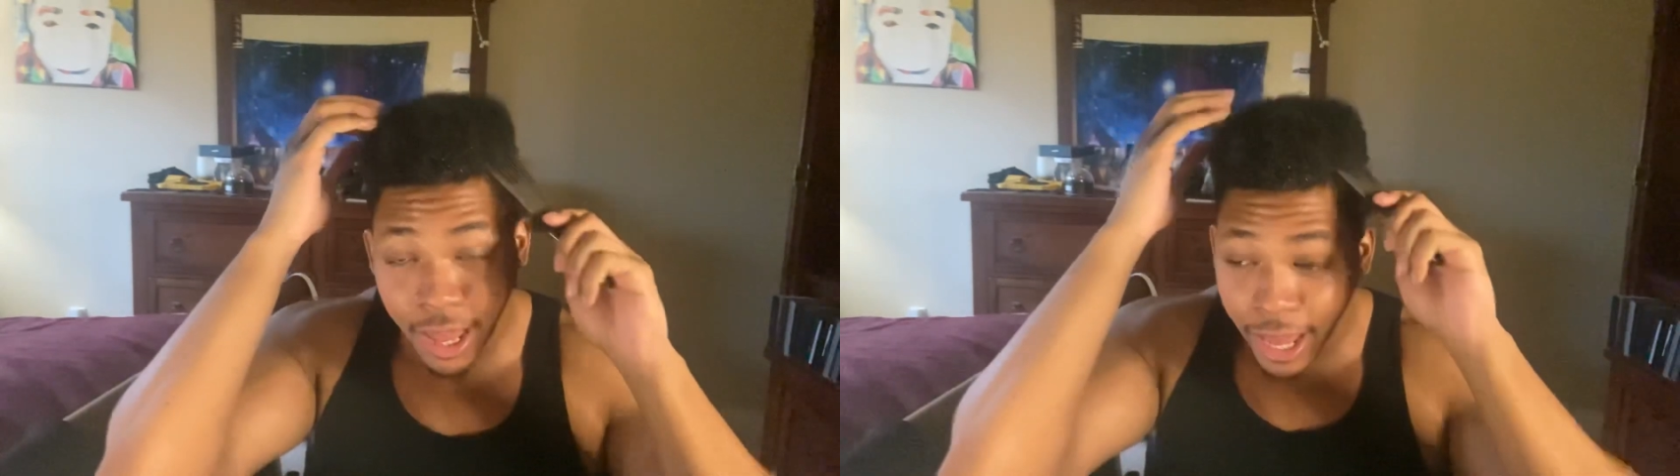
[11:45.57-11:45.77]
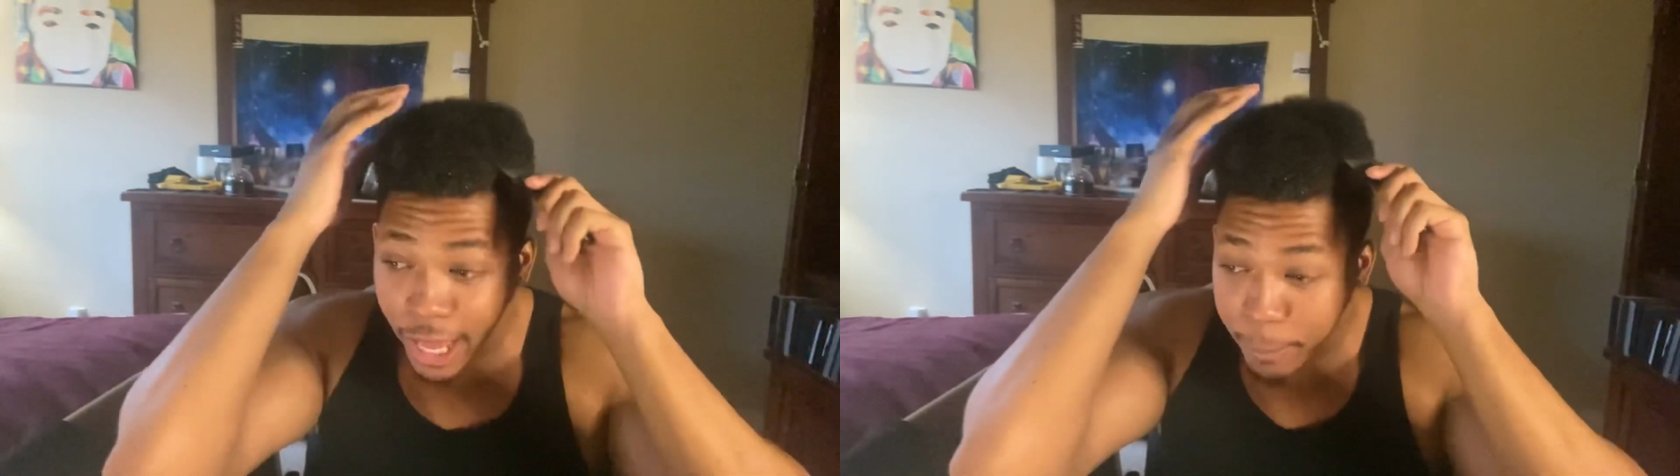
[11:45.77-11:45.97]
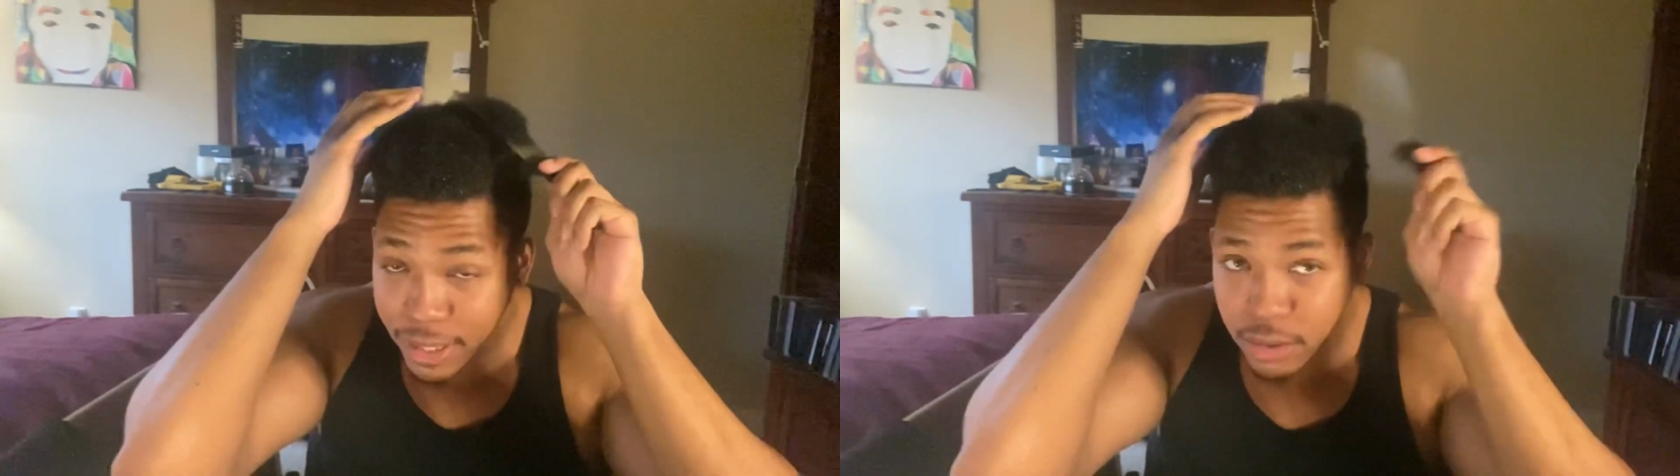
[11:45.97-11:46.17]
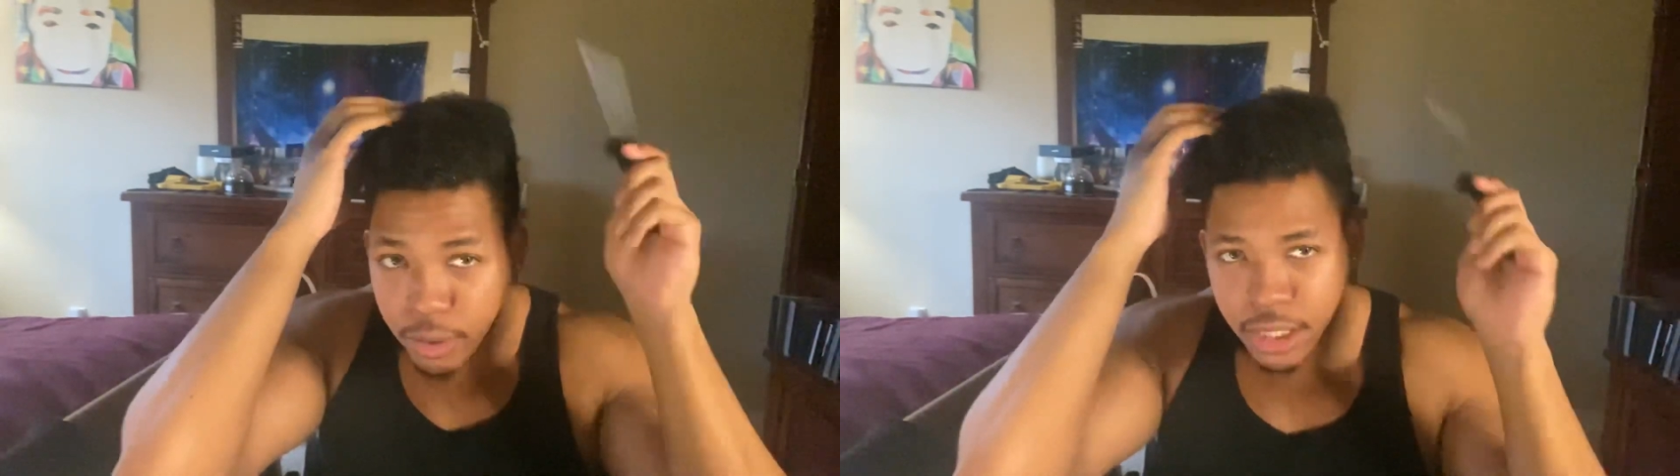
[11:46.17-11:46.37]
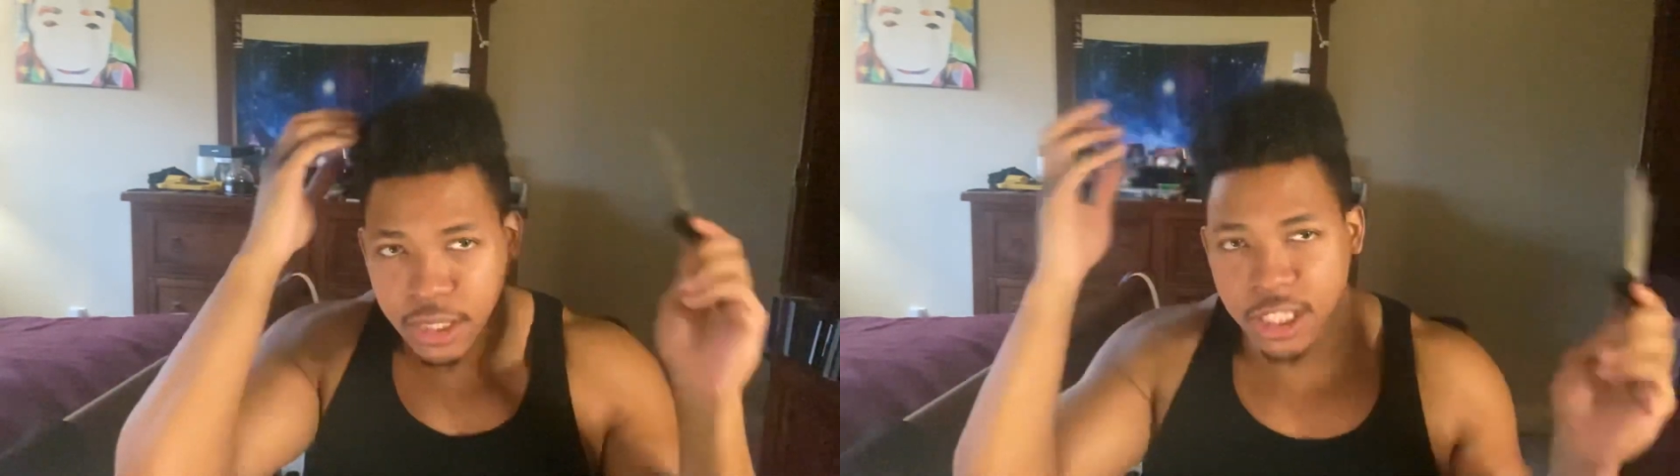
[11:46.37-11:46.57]
happy
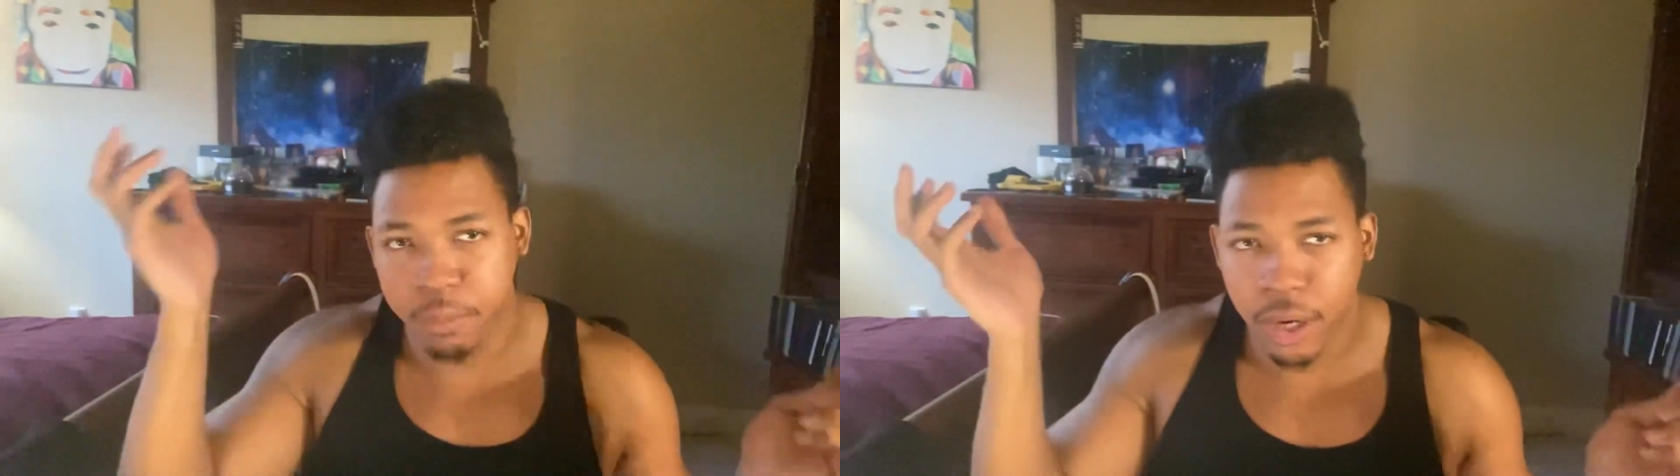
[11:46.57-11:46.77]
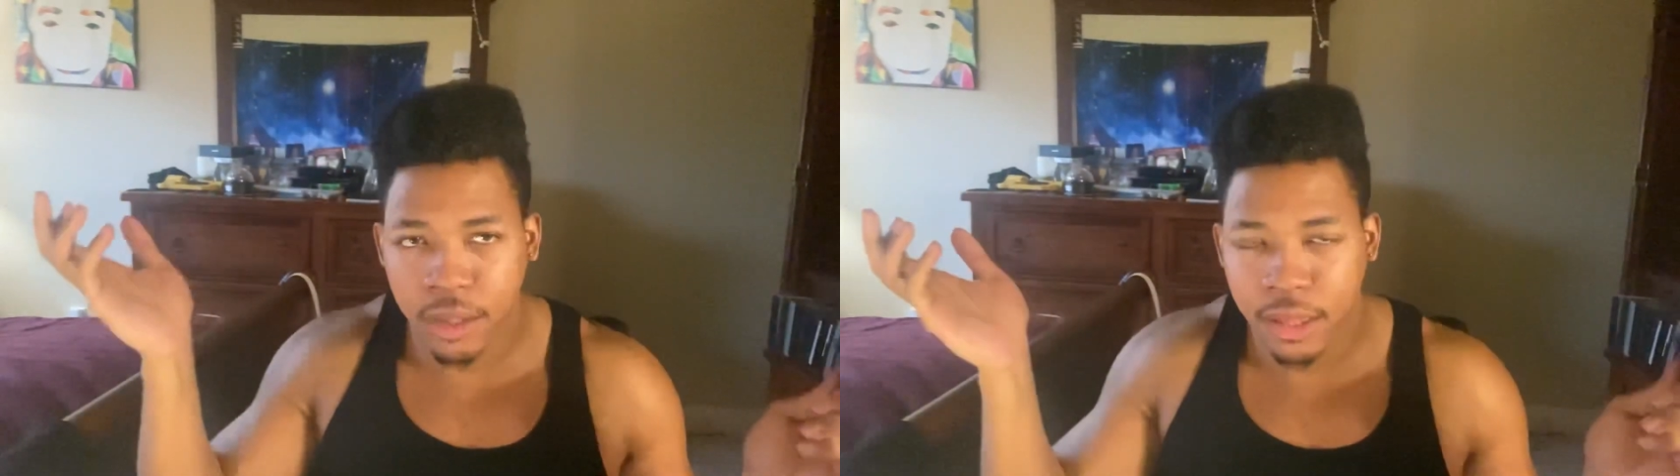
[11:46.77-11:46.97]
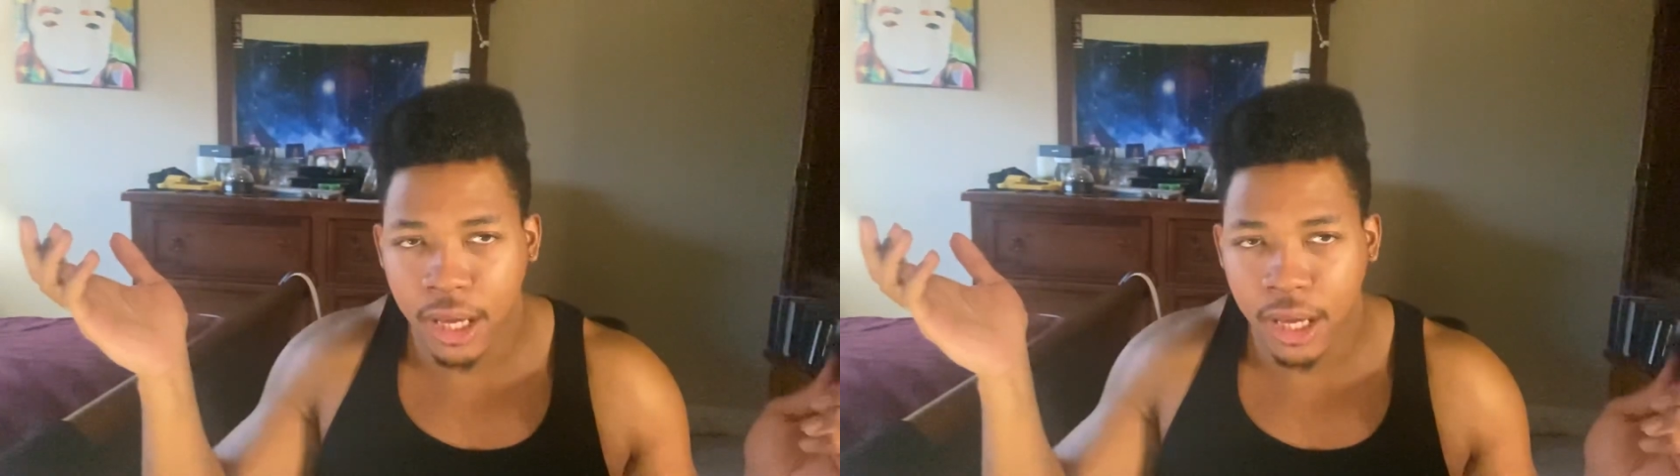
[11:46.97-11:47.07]
26th birthday,